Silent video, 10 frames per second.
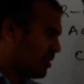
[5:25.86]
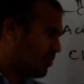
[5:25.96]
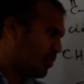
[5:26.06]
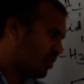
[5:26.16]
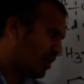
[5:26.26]
this
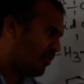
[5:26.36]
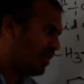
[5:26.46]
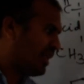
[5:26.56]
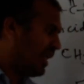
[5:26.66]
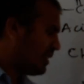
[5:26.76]
proton
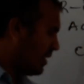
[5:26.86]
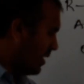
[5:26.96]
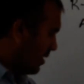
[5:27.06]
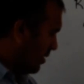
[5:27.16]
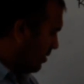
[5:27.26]
will takes
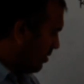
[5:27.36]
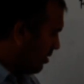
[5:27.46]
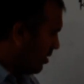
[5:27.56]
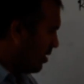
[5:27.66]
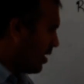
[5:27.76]
here
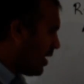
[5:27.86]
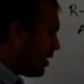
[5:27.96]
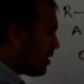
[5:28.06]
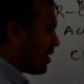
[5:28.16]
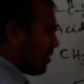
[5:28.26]
and
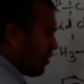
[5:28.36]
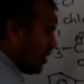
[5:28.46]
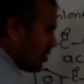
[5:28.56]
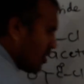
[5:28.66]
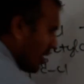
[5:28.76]
it
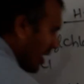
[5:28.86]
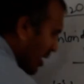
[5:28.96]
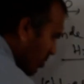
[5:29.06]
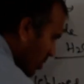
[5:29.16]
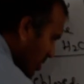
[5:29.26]
converted to
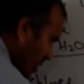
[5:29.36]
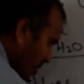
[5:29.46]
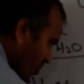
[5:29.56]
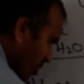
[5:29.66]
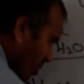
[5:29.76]

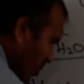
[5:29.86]
carboxylate form